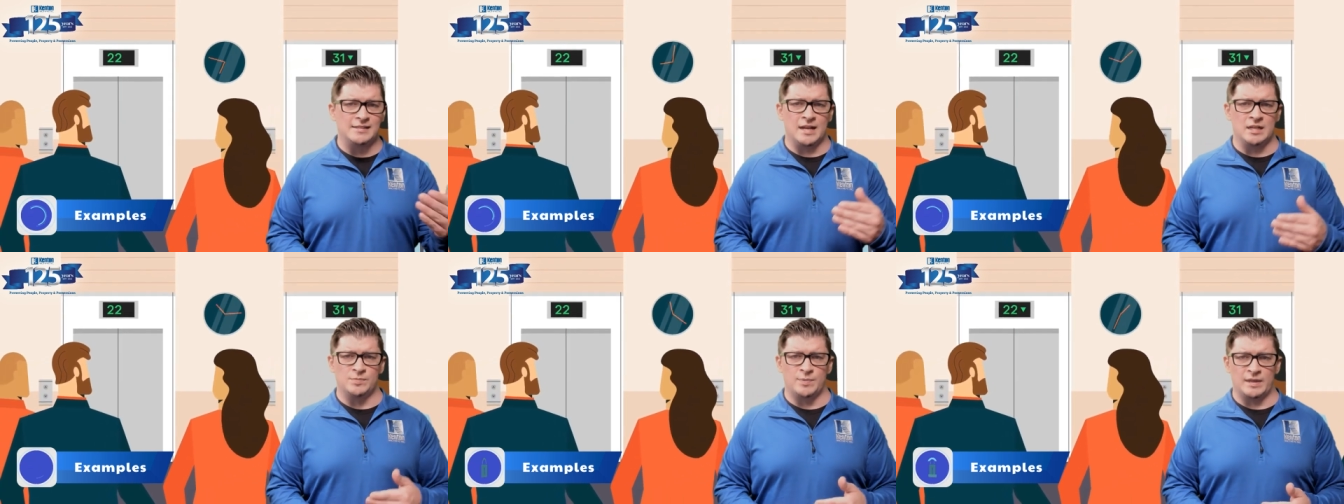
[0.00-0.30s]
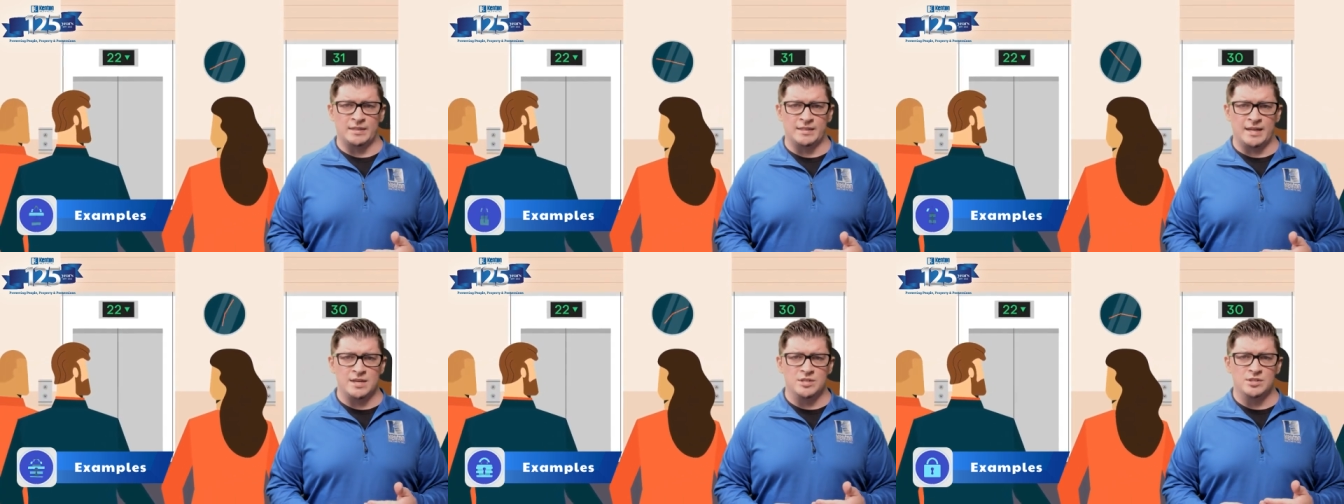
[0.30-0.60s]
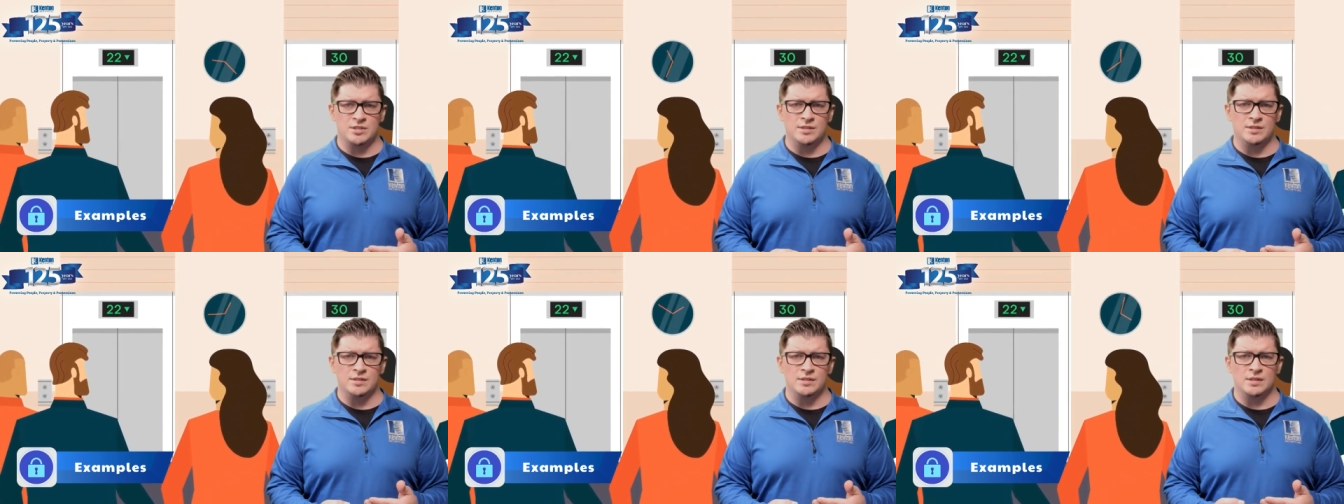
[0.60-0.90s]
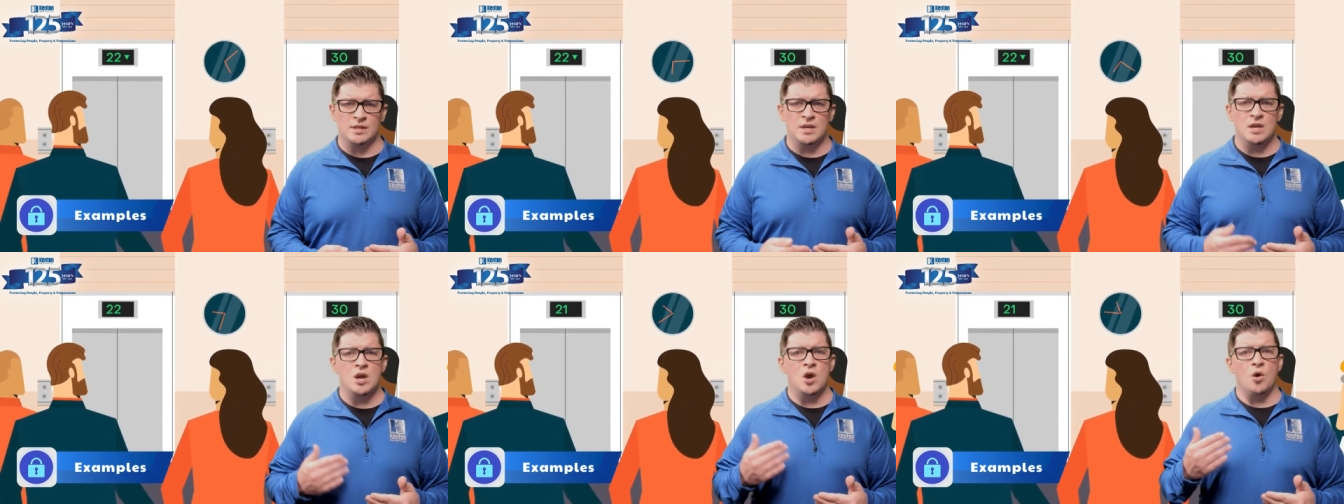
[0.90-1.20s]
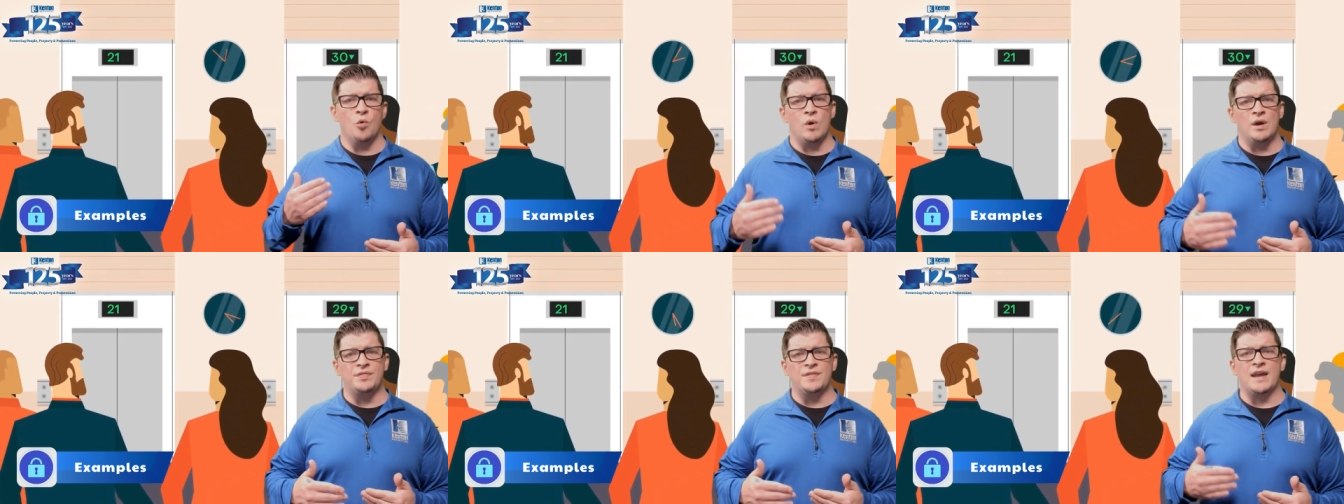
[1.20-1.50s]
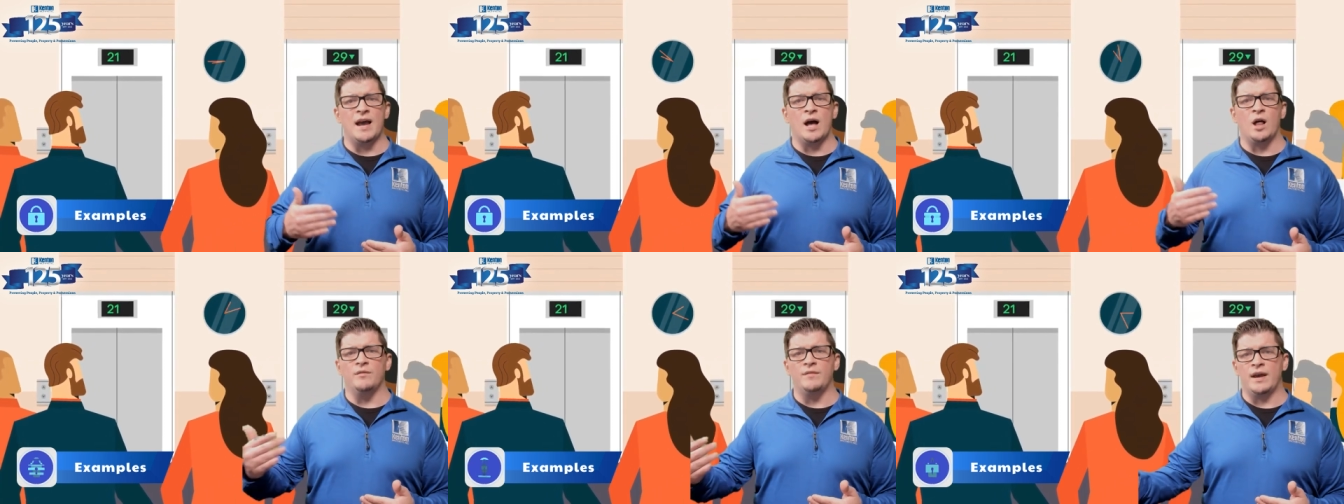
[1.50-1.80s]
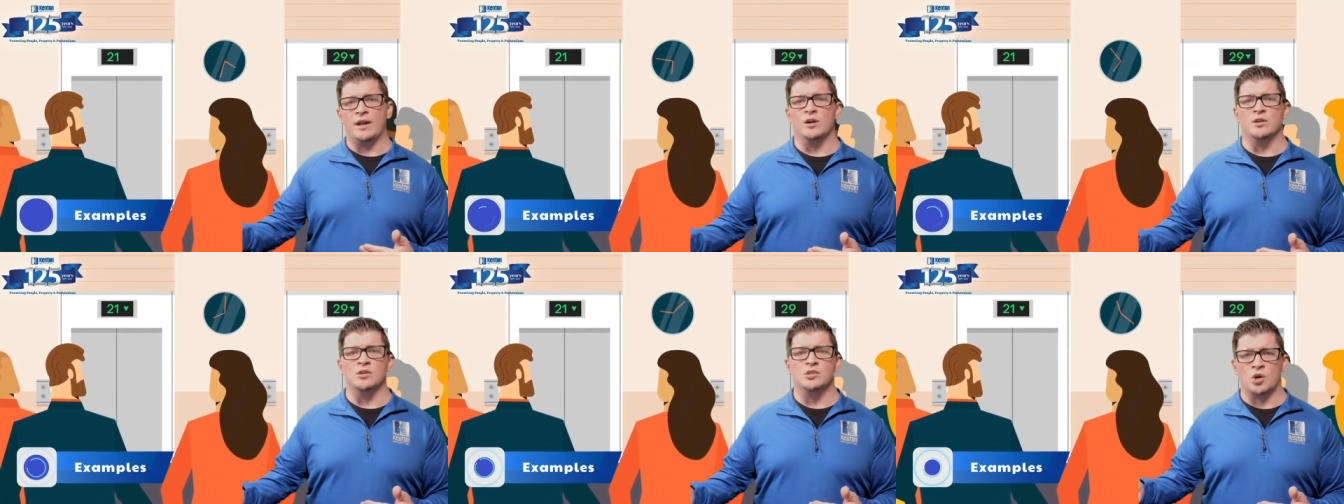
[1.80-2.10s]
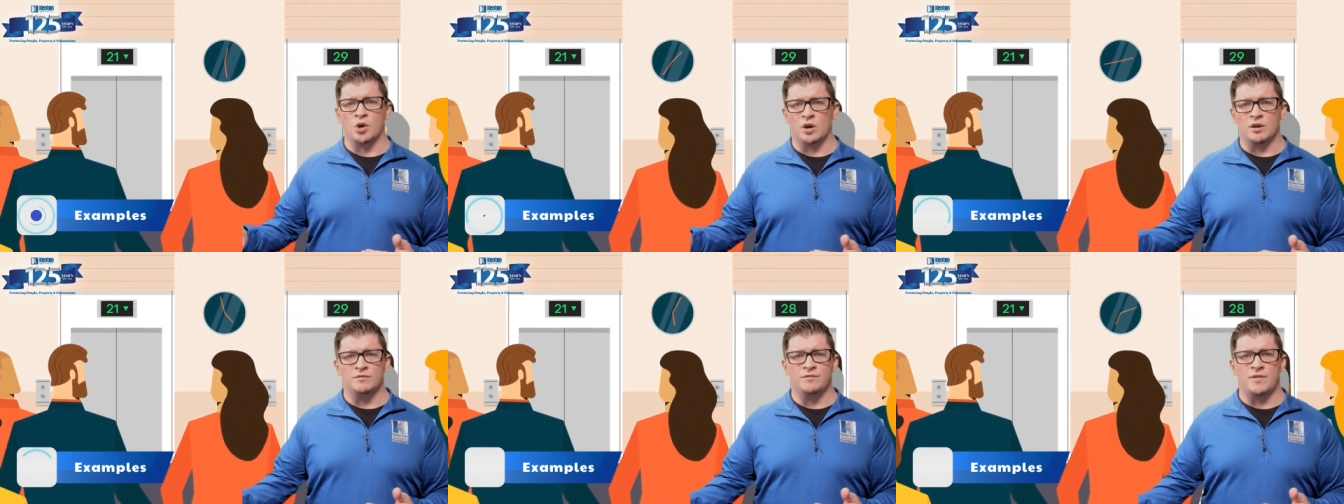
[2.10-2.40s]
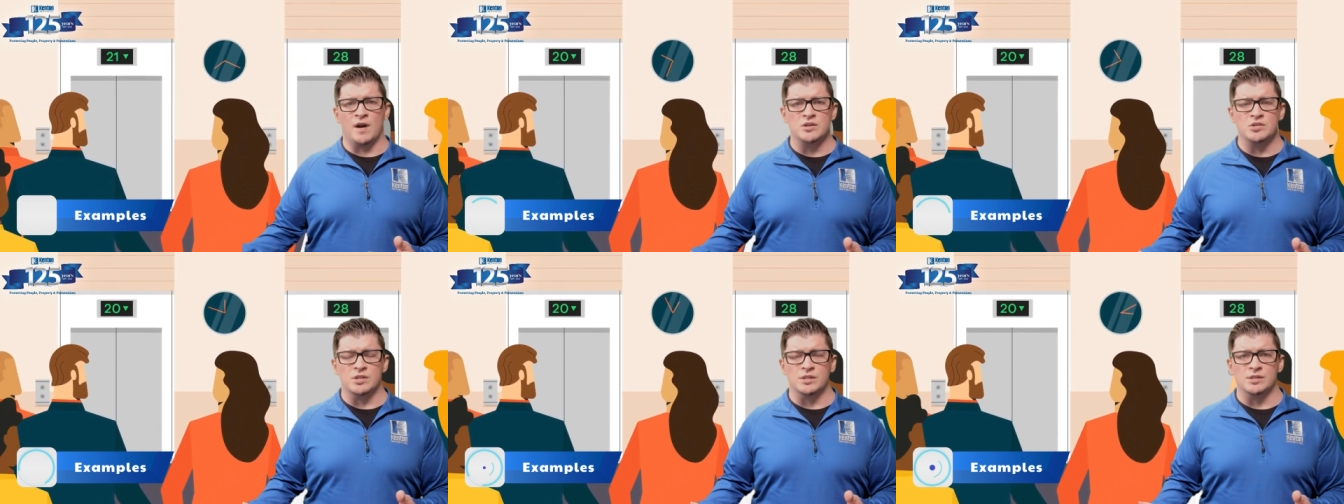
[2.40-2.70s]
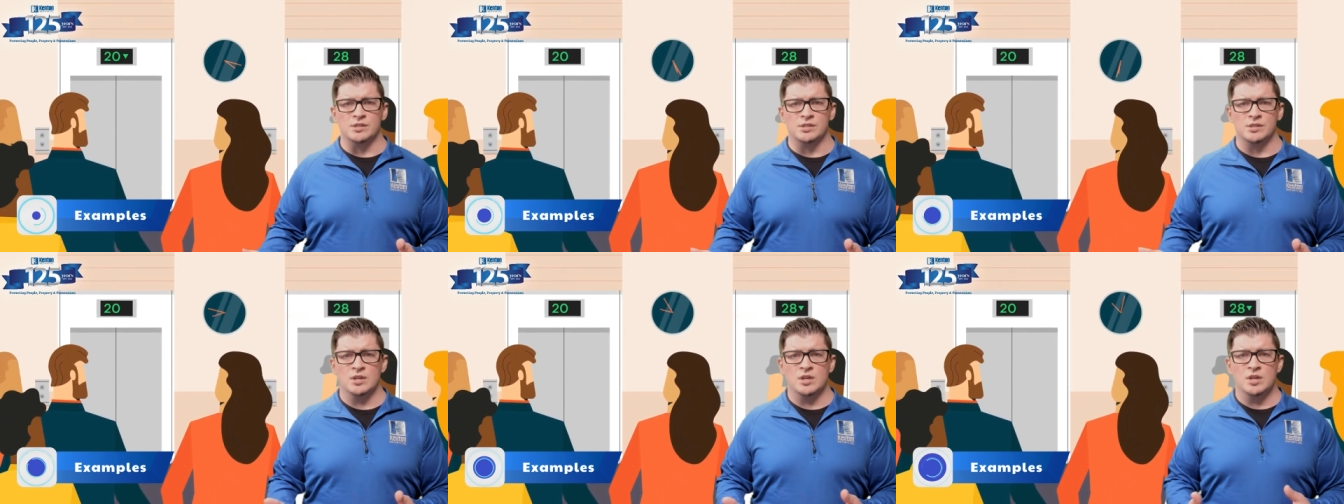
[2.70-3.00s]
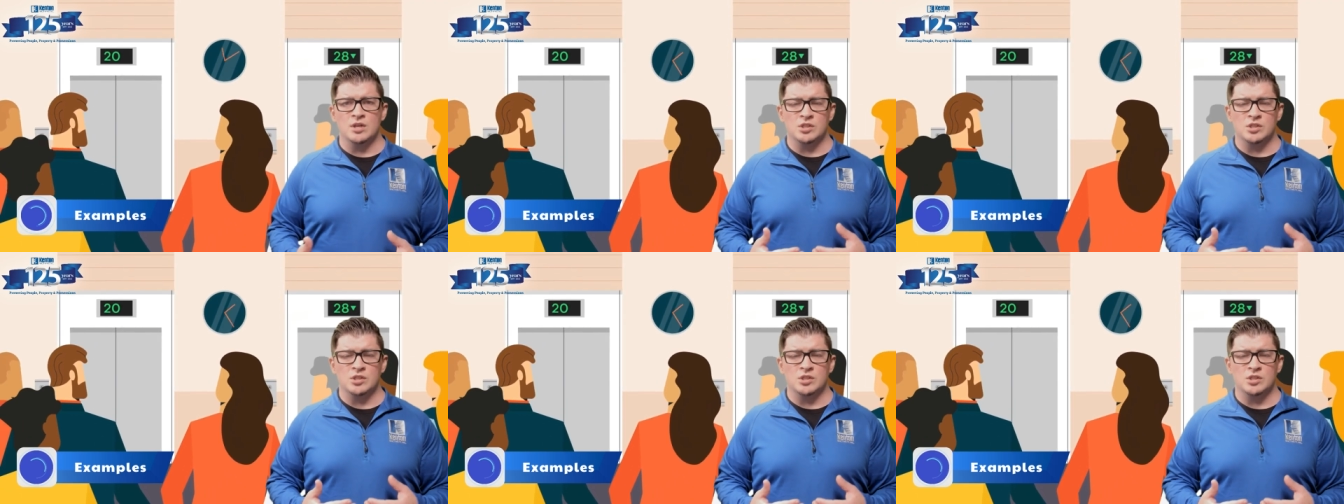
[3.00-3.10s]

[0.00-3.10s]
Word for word: expectations with the elevator's current functions.